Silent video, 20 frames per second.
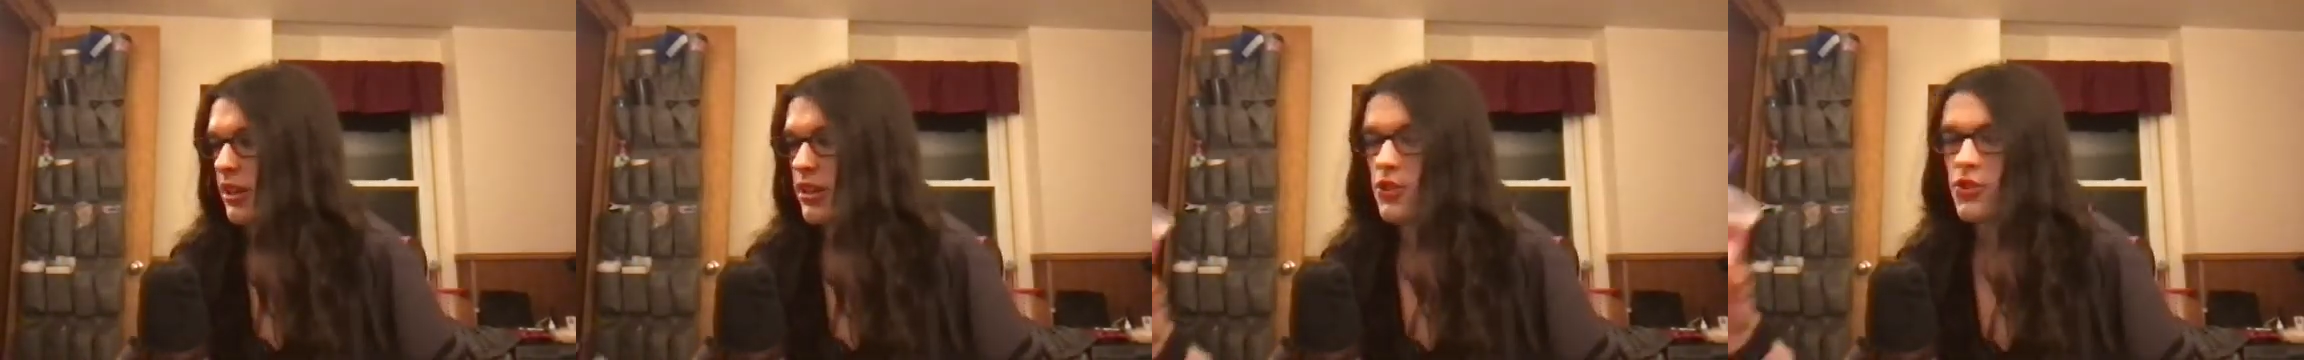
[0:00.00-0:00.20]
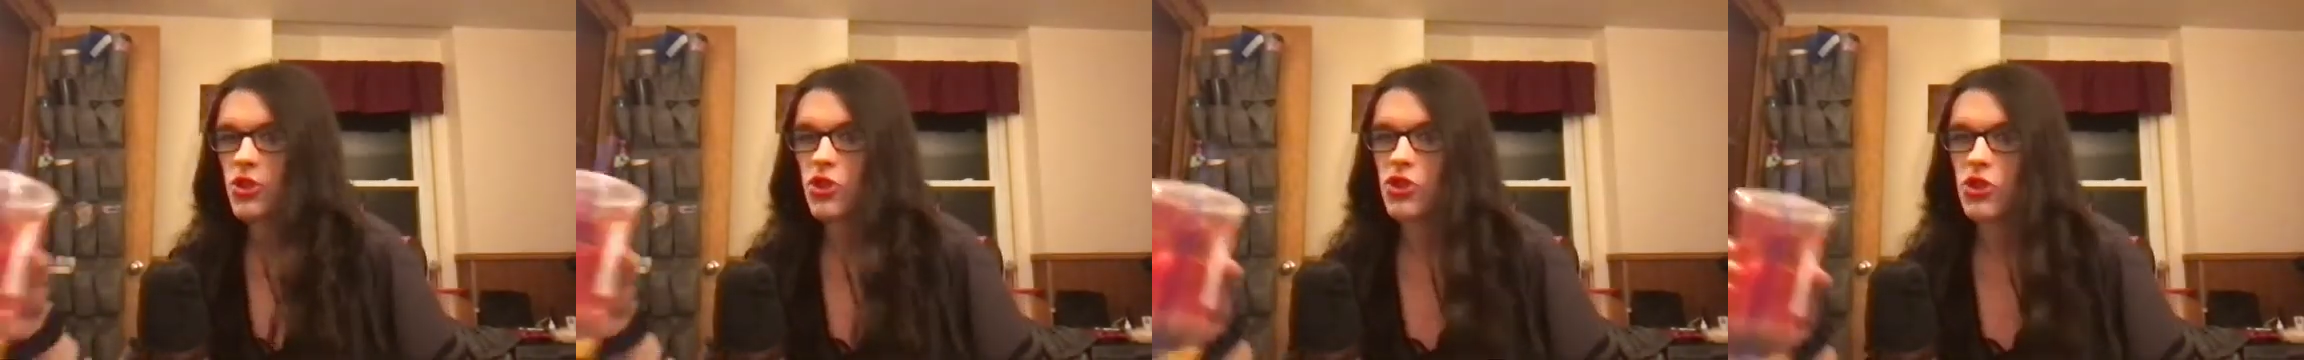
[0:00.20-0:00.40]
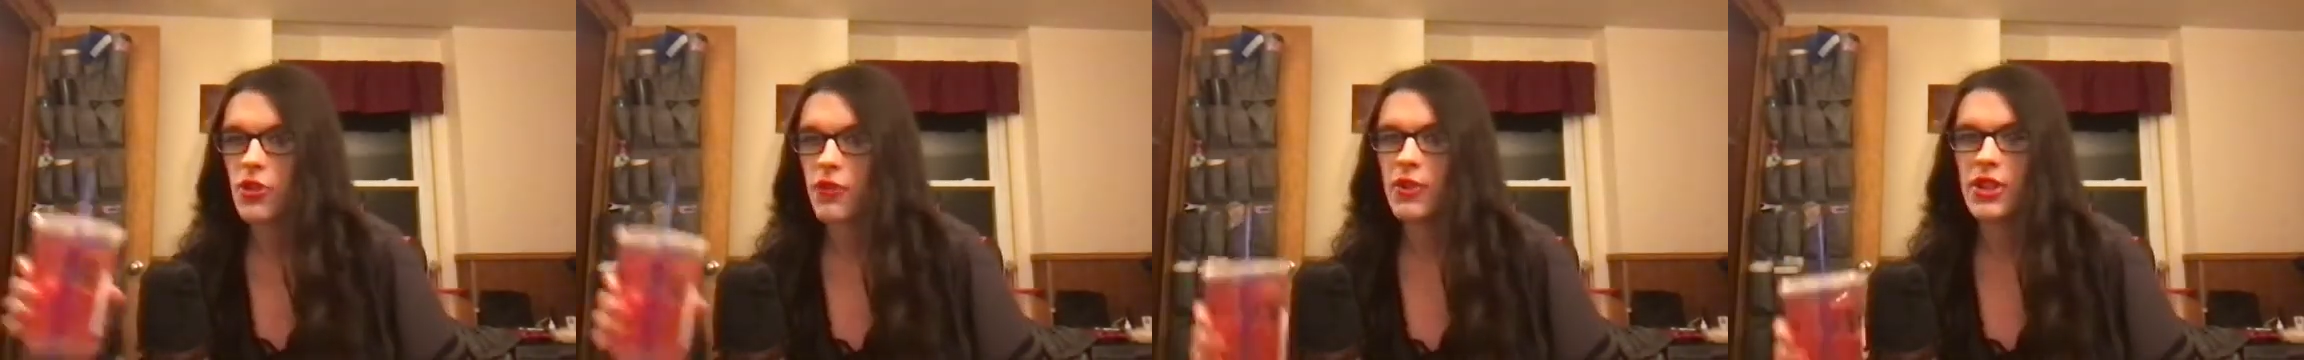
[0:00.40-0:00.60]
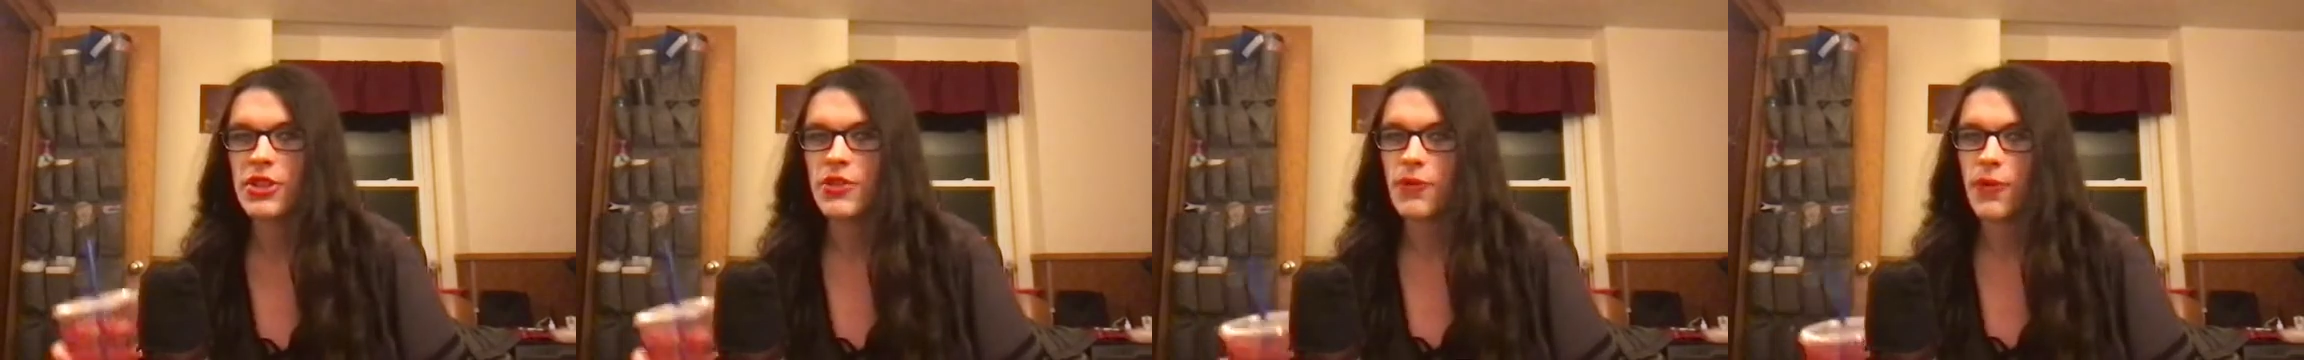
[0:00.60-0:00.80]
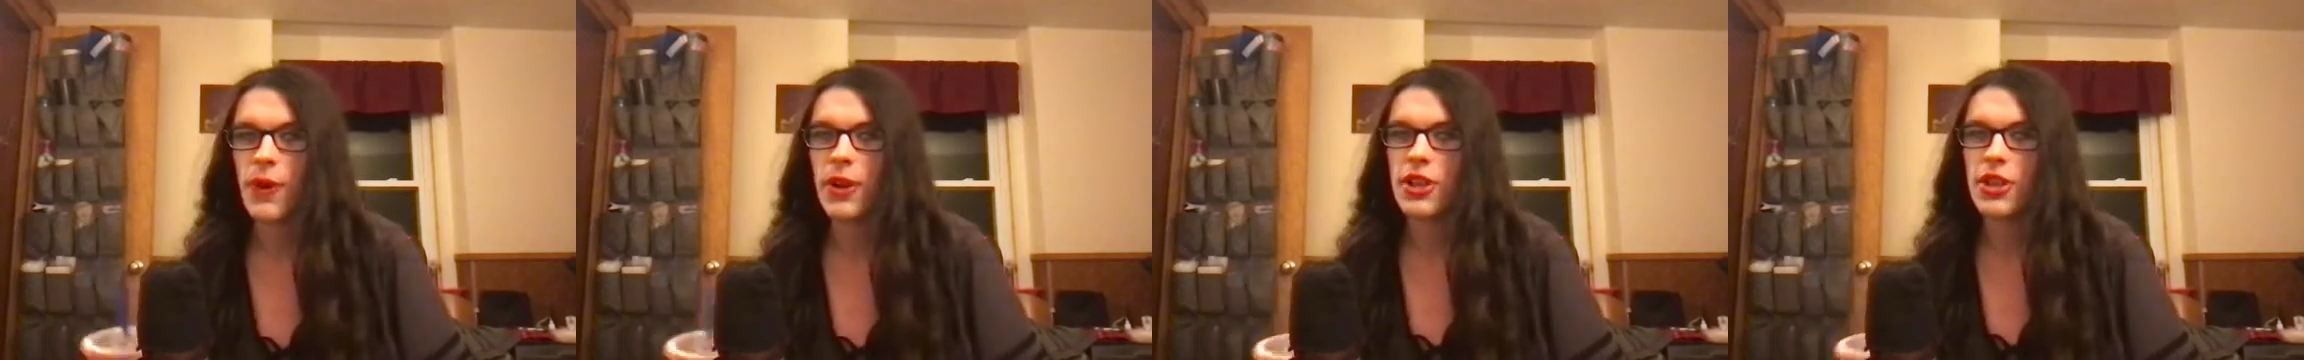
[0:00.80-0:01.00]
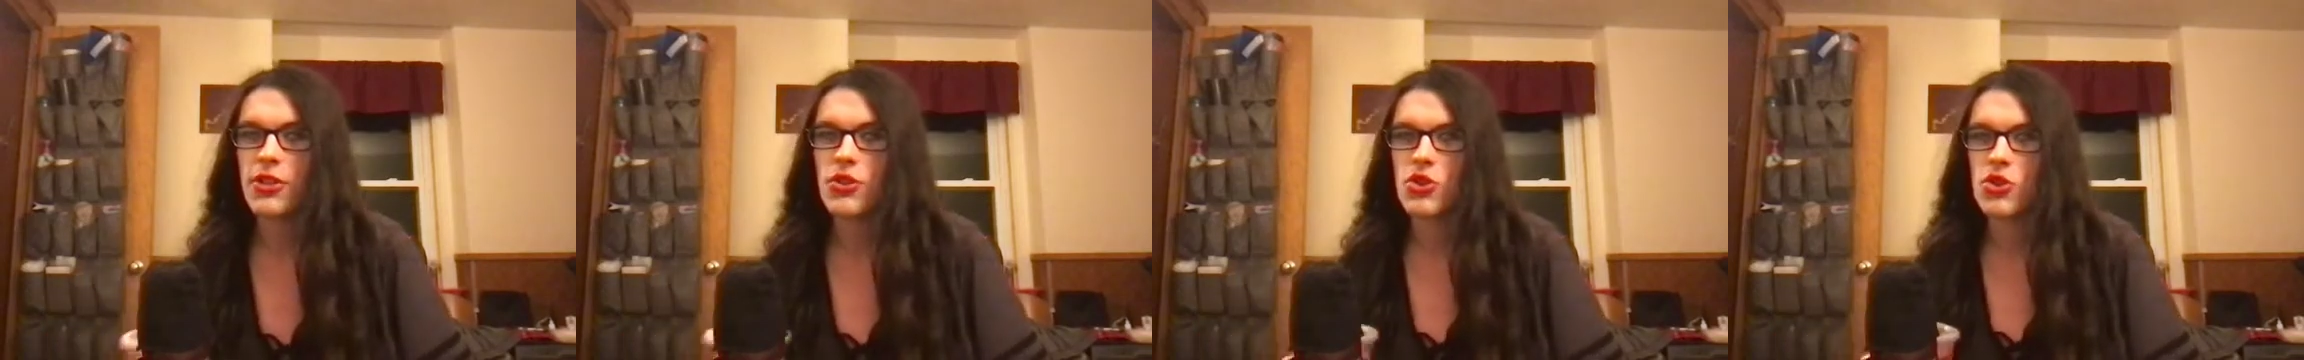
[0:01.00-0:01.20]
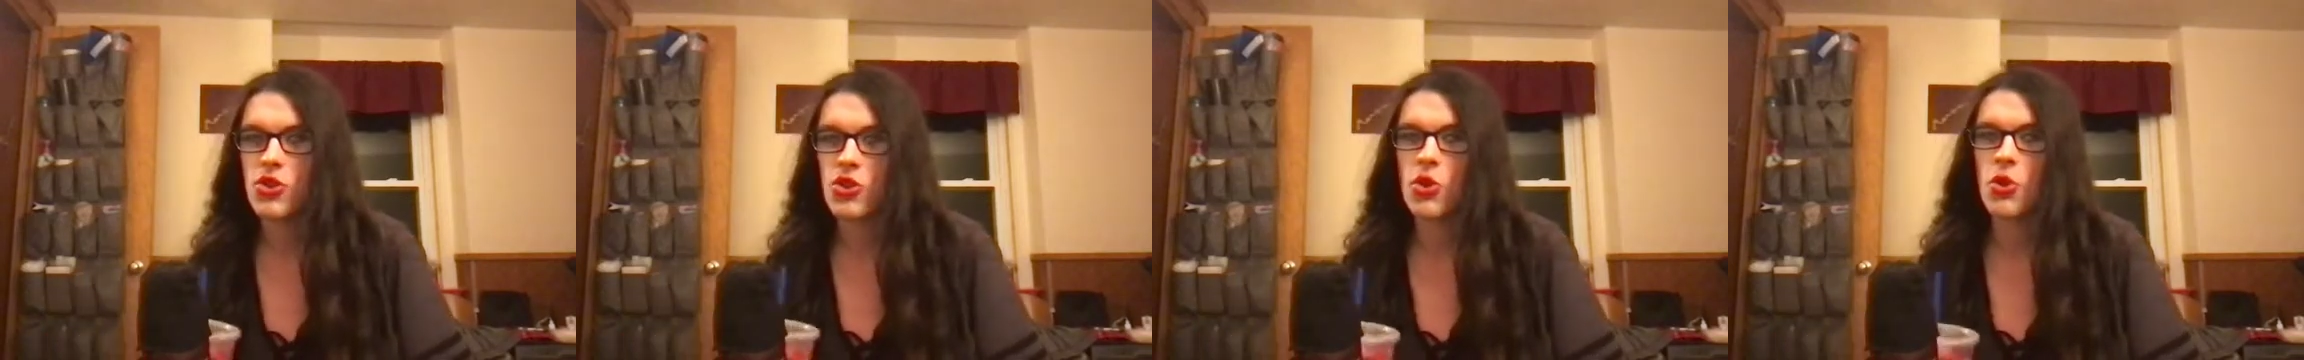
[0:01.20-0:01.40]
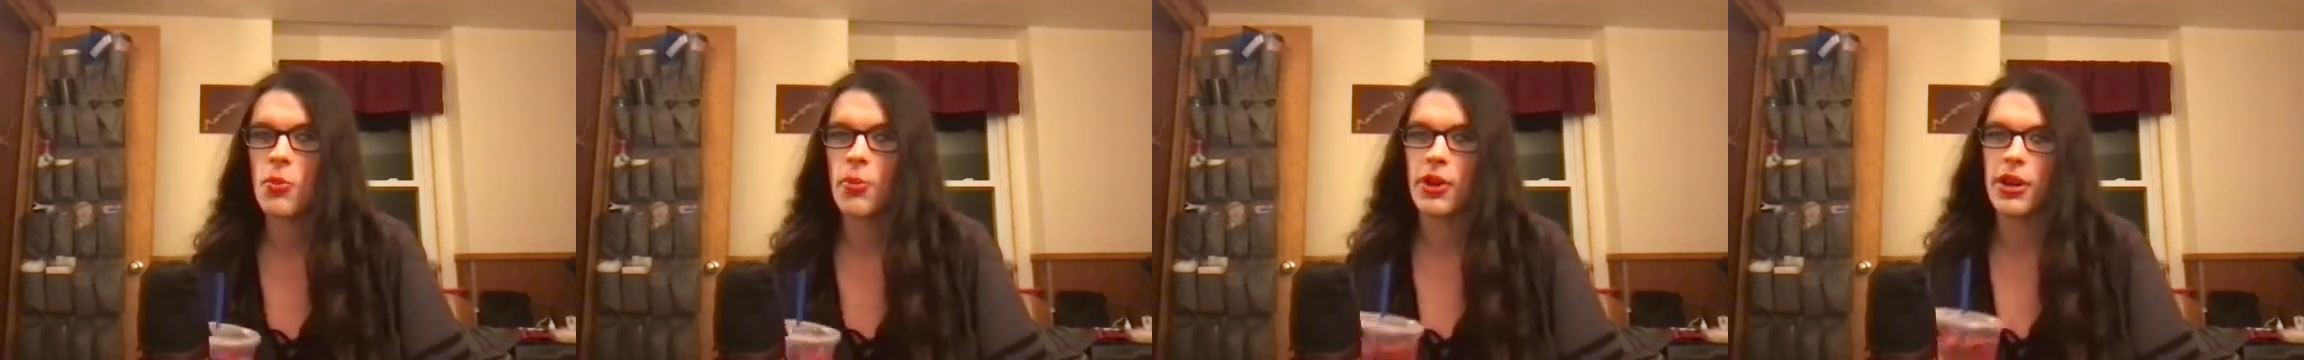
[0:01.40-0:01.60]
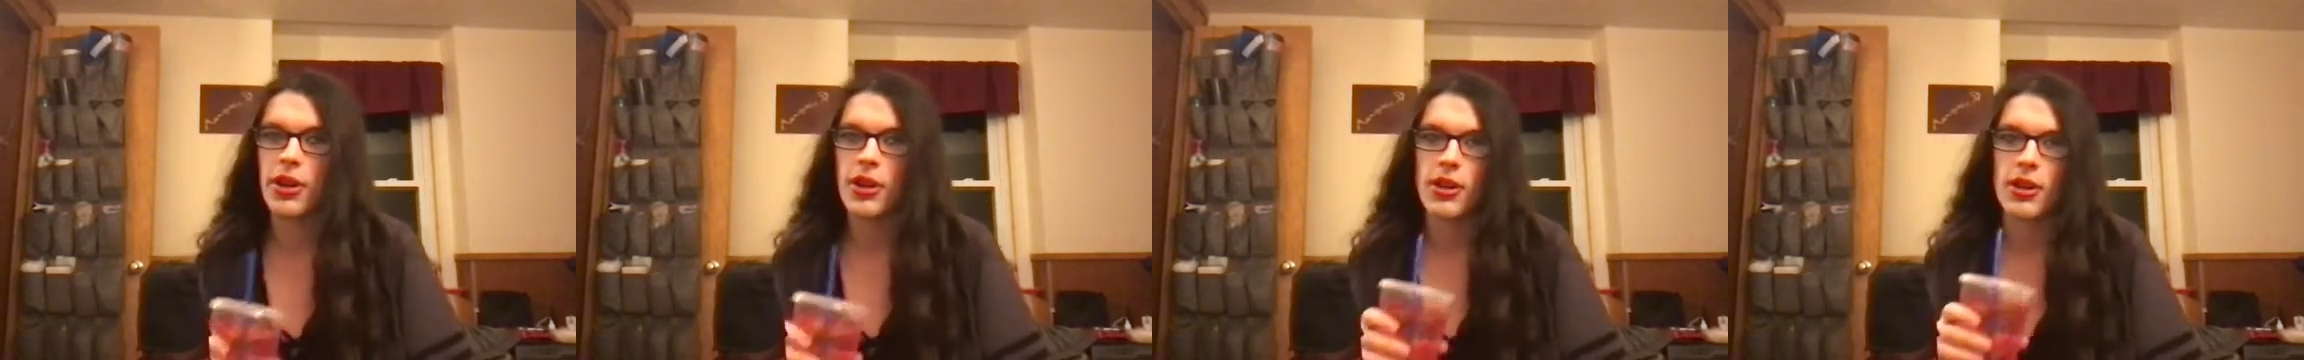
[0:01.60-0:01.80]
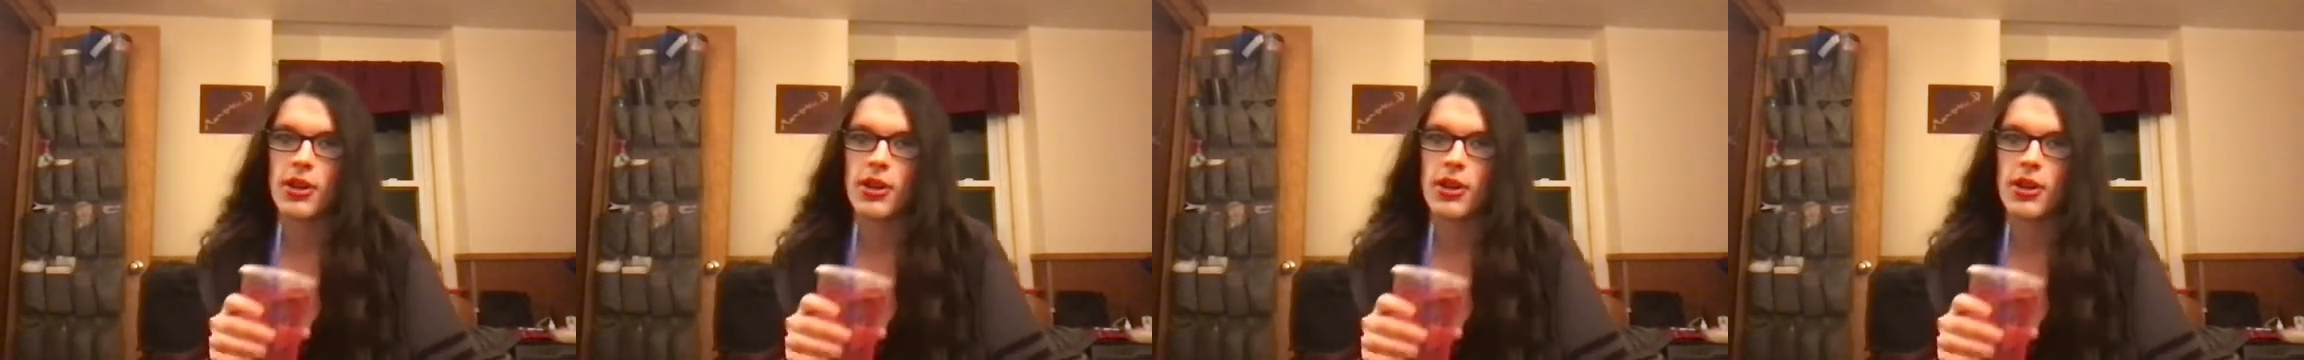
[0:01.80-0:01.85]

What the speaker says: It's fucking stupid.